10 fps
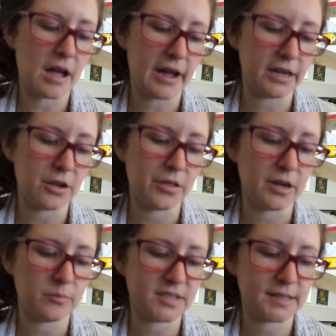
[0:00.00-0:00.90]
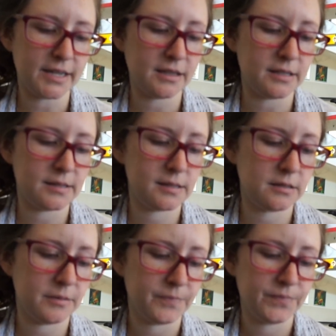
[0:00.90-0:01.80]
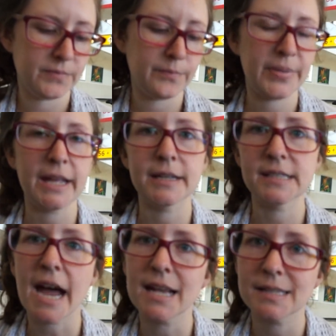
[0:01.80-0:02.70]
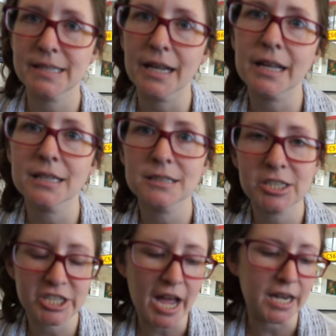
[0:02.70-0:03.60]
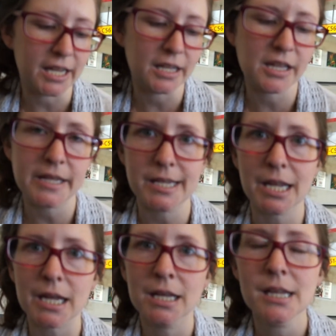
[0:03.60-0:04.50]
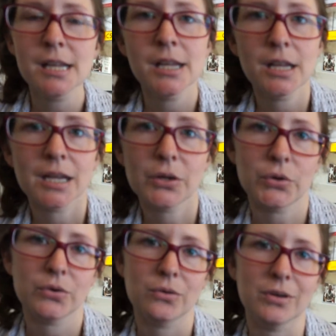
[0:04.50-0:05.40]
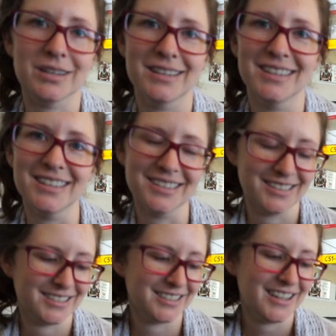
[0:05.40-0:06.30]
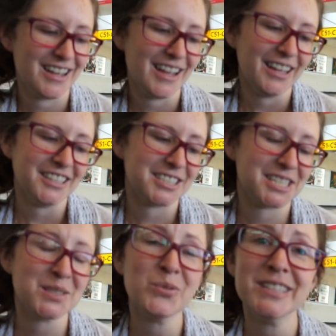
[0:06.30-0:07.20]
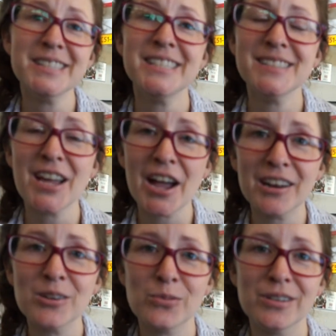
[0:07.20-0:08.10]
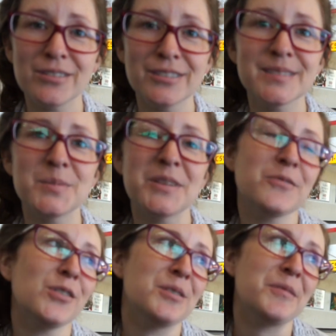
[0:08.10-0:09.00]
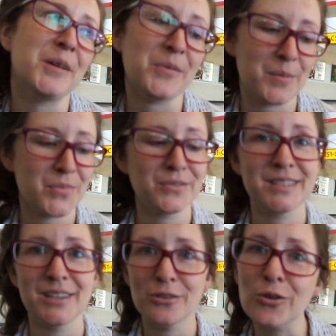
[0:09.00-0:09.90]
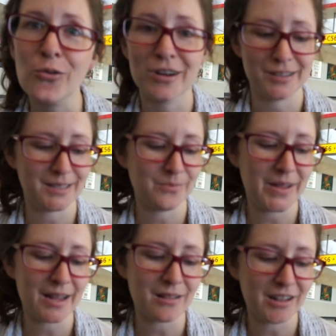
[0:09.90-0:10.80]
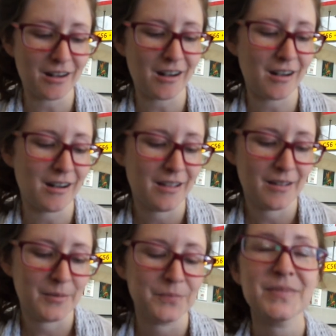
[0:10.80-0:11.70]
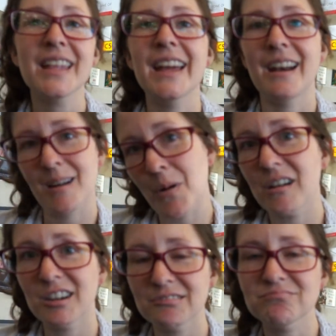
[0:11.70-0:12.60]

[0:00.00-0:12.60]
I know that I'm just like this pink-tastic, chatty geek who just wants the entire world to be full of like rainbows and unicorns and pink glitter and Harry Potter.